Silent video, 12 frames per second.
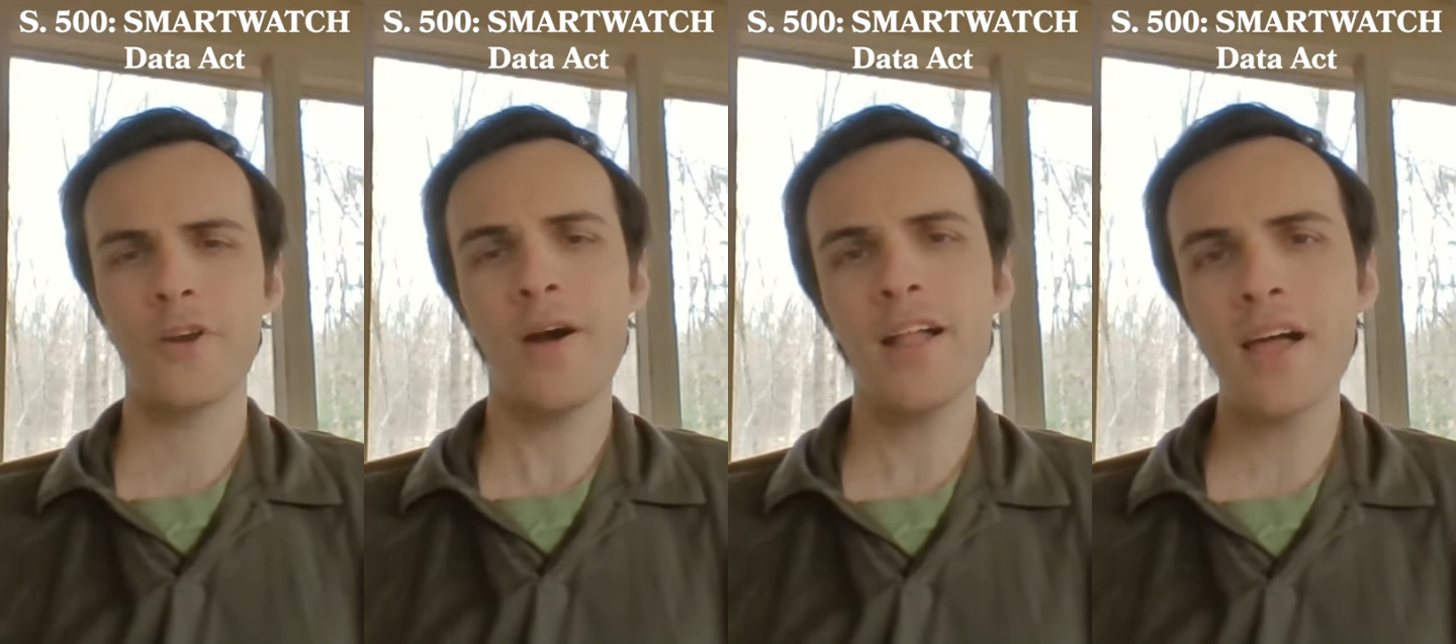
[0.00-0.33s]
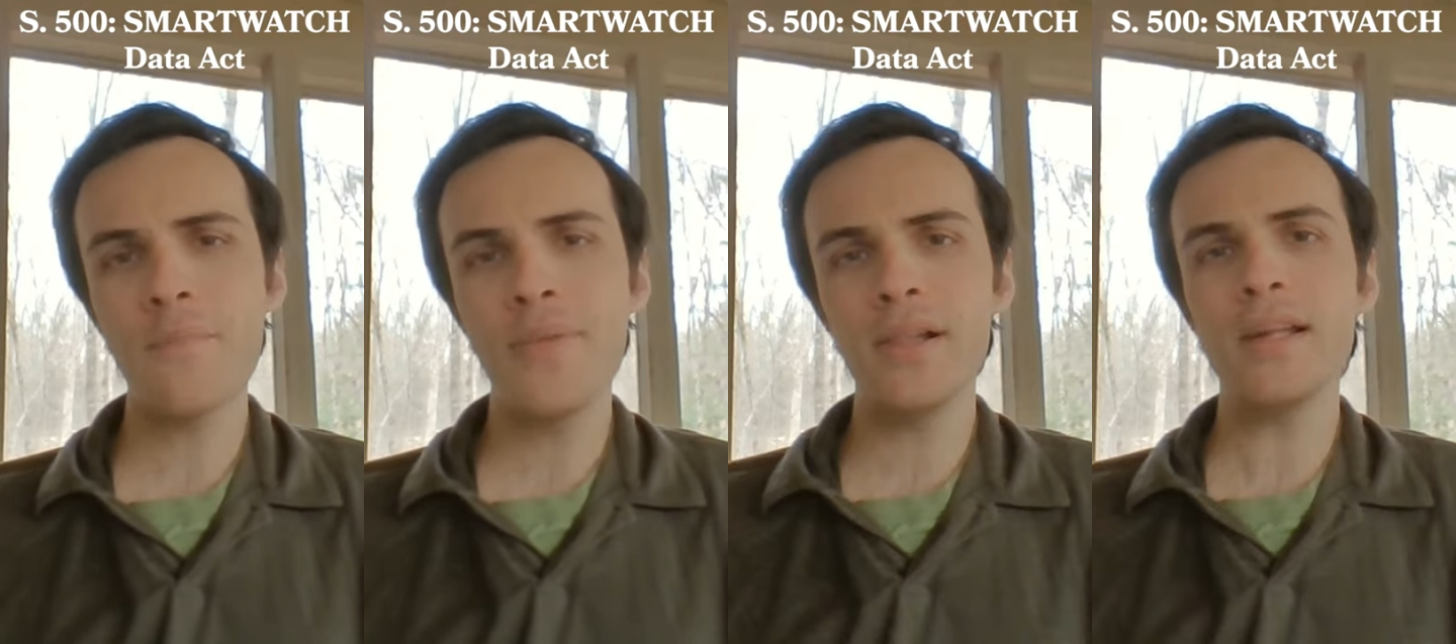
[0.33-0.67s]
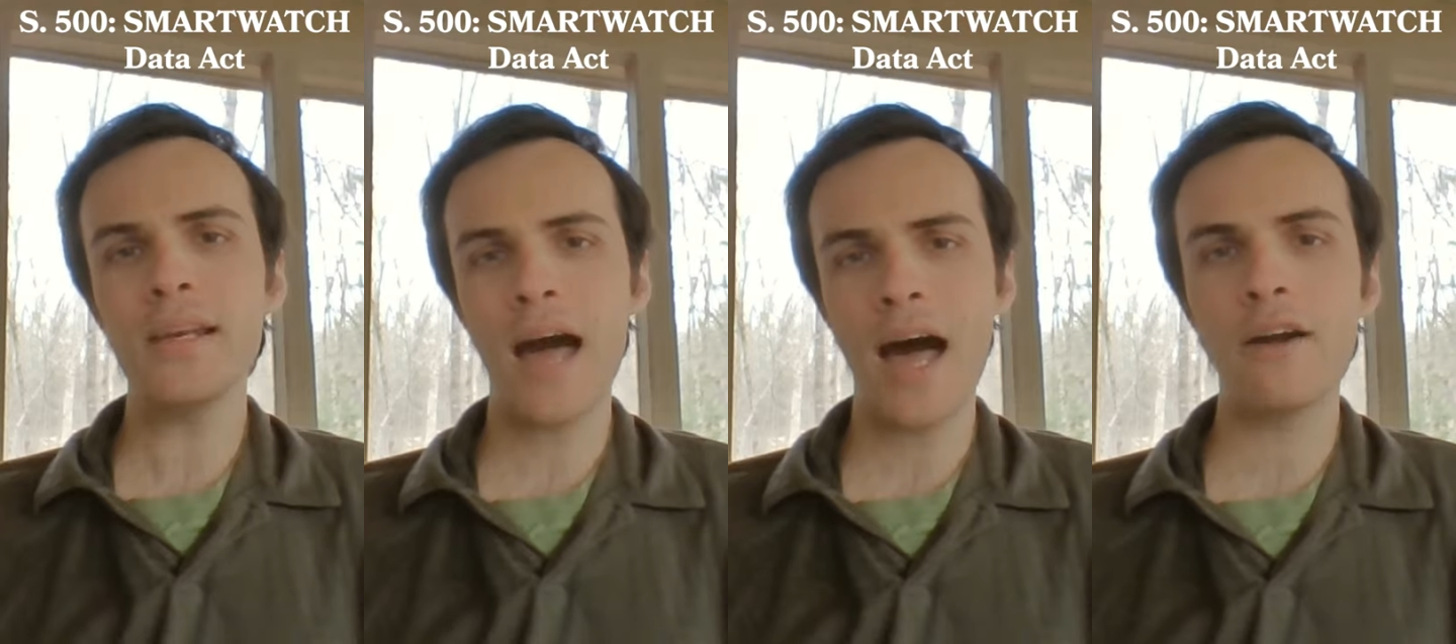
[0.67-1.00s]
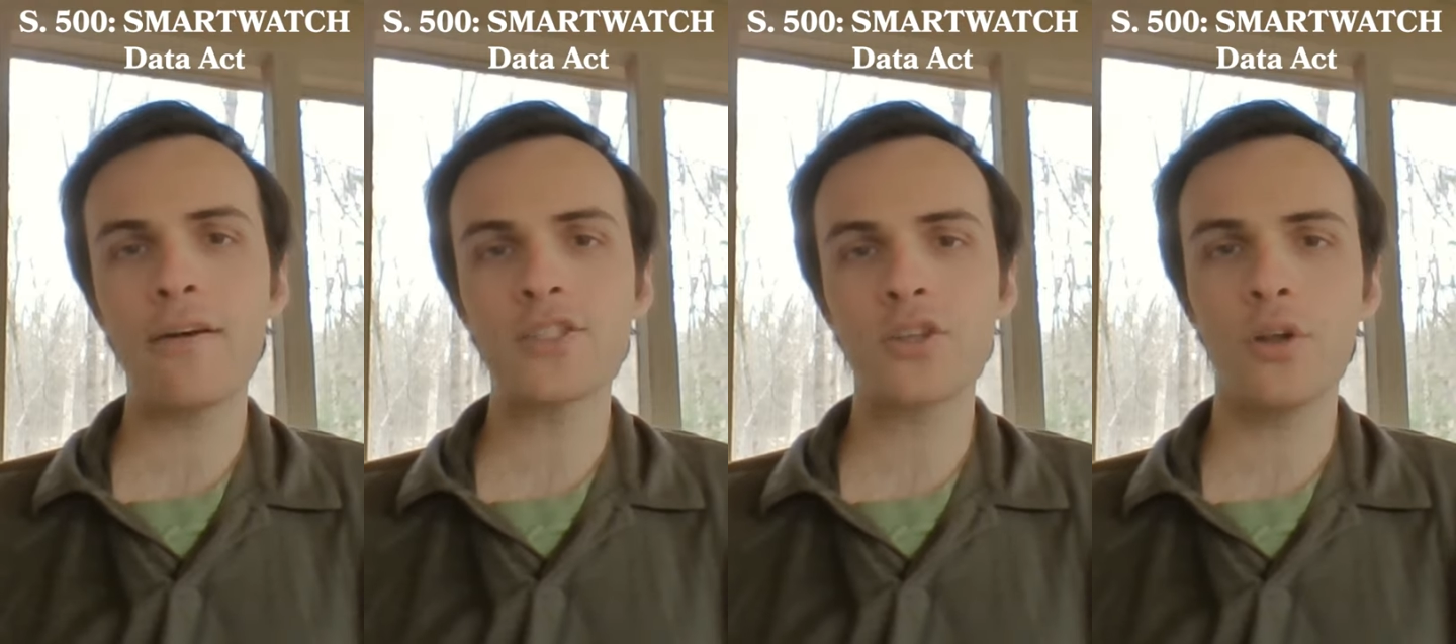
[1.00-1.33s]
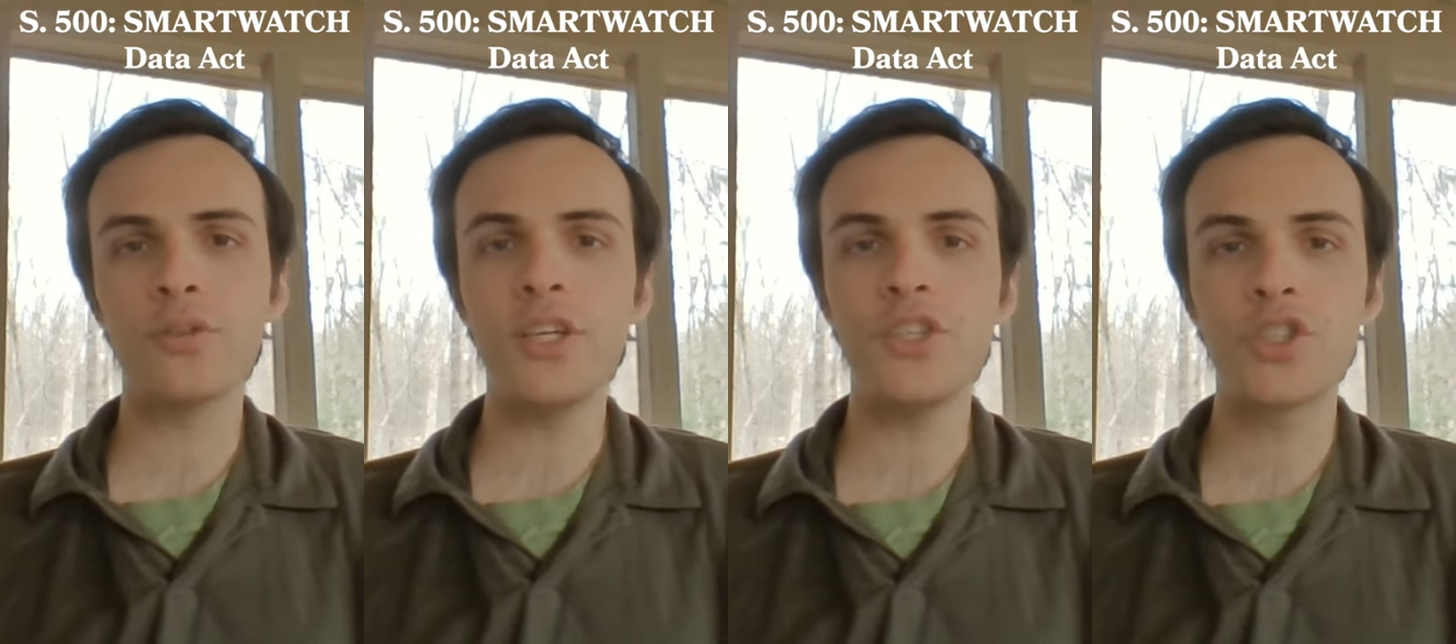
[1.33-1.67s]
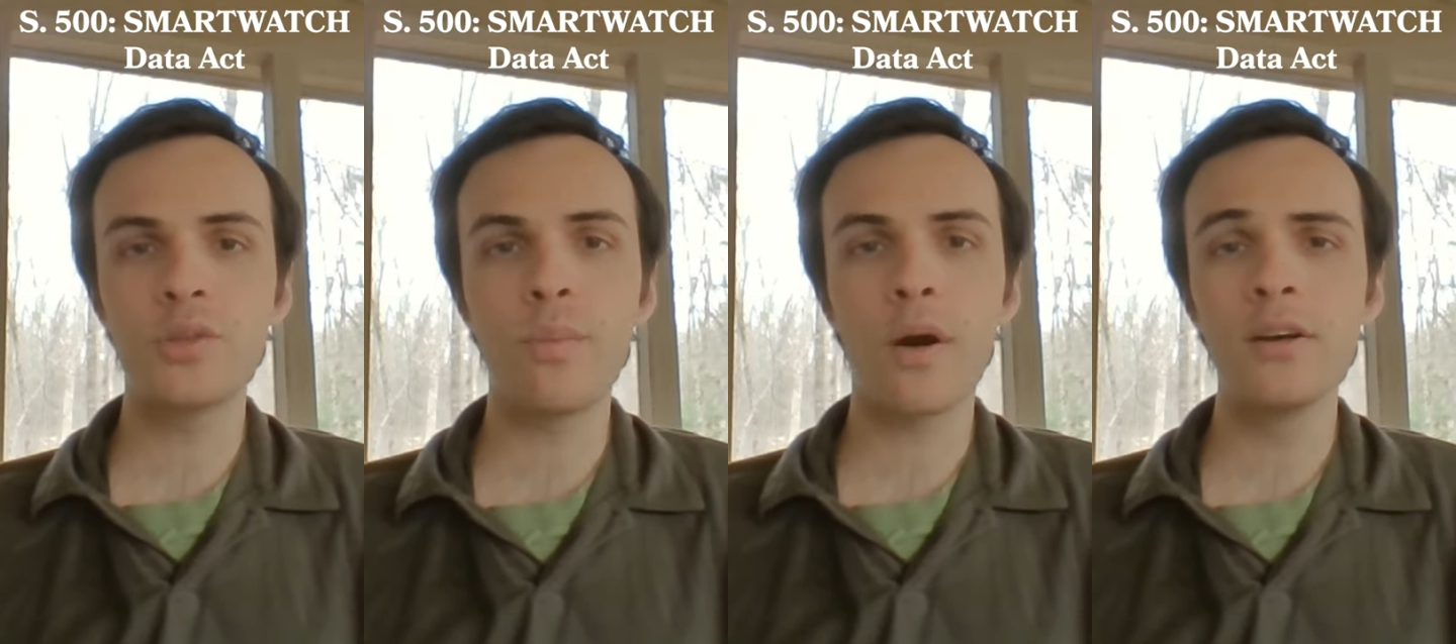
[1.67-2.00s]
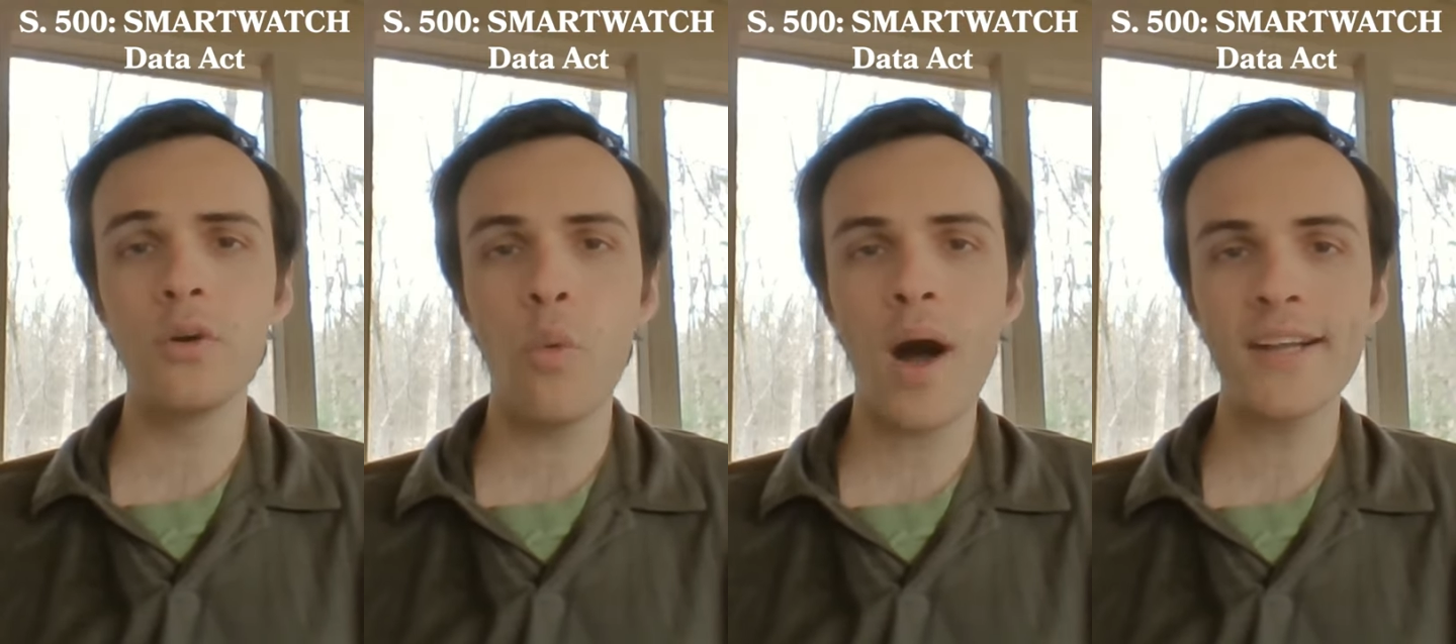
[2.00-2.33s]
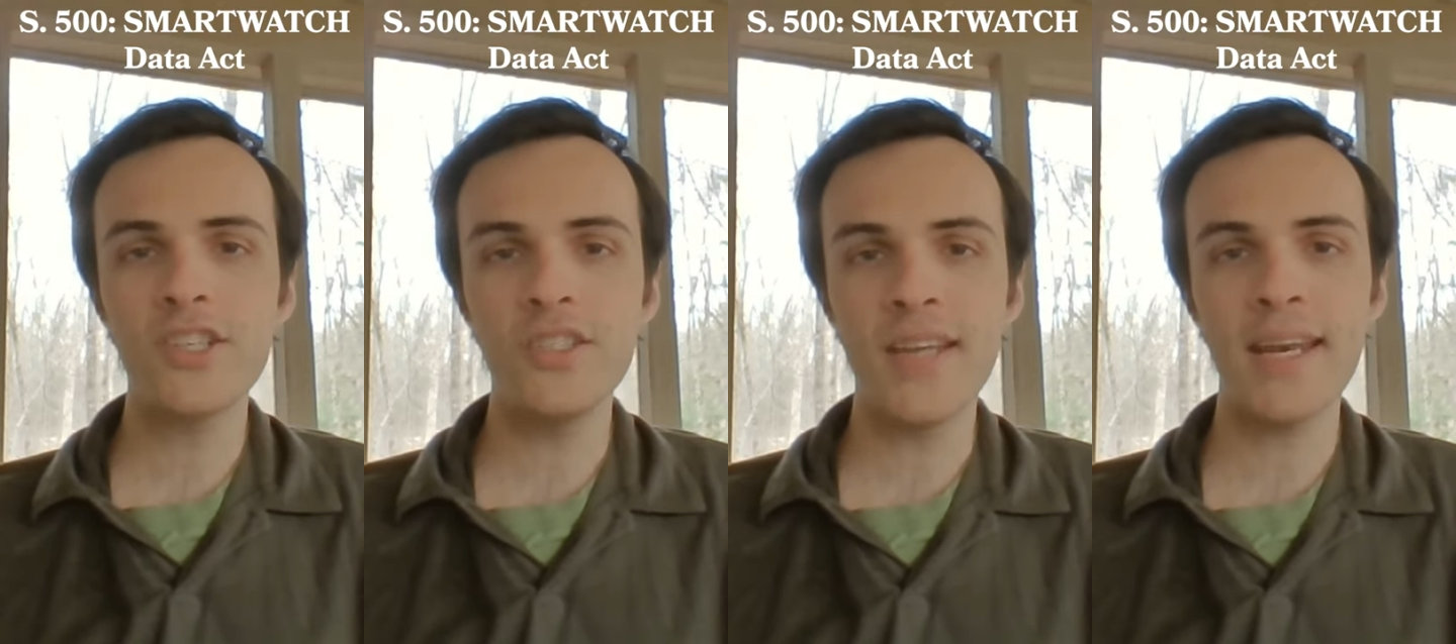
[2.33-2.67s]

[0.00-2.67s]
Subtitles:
Well, a bill in Congress called the SMARTWATCH